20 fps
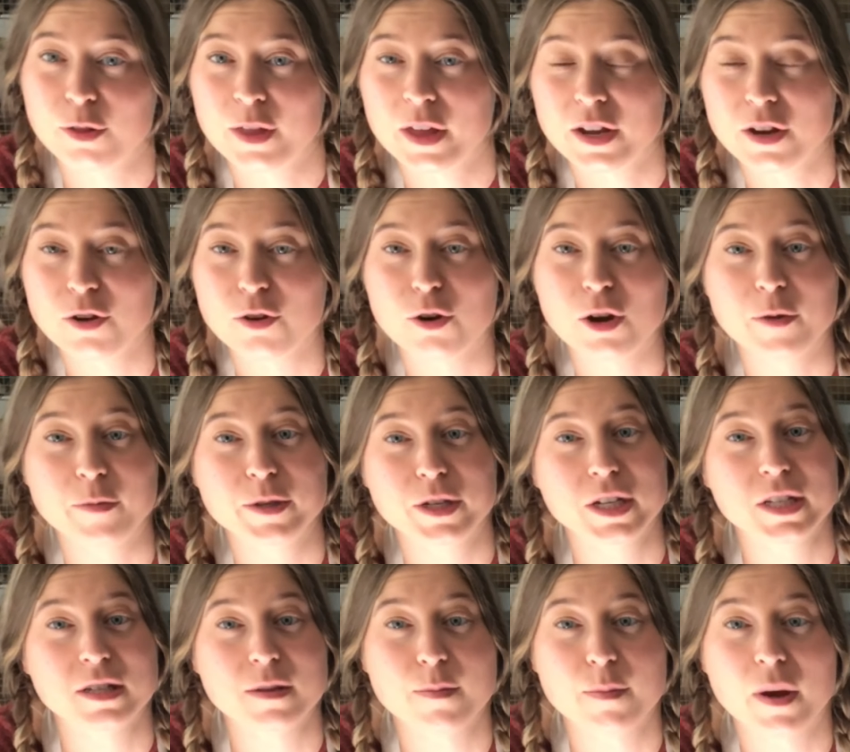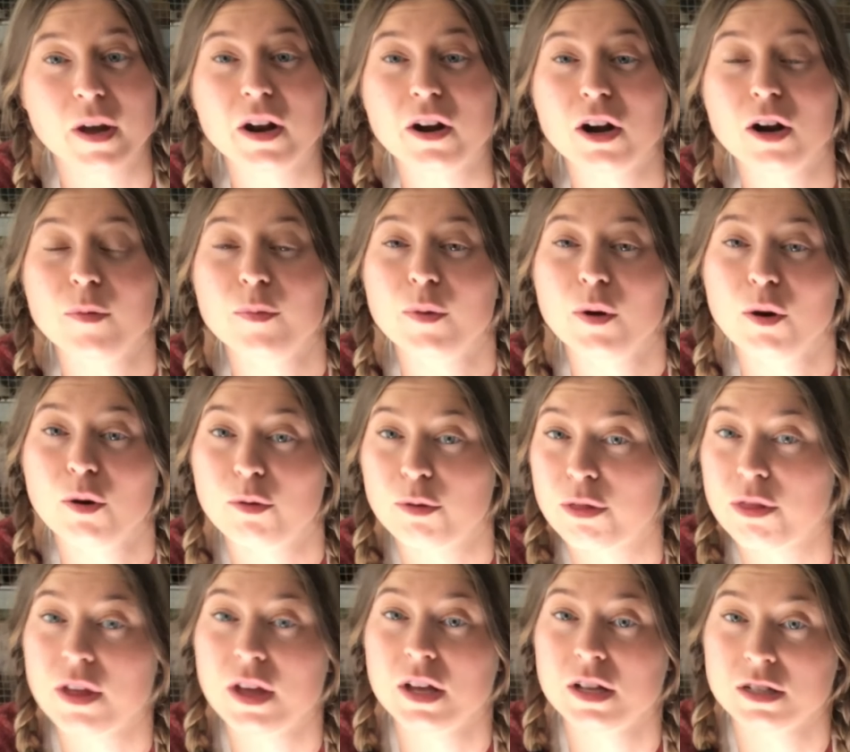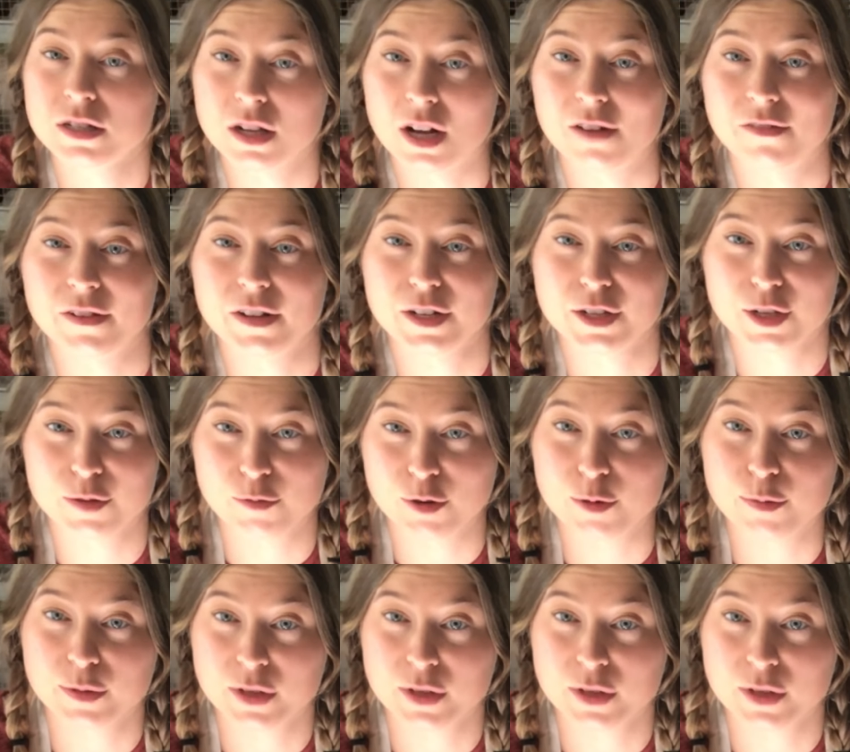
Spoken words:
that your cream cheese and butter are both softened to room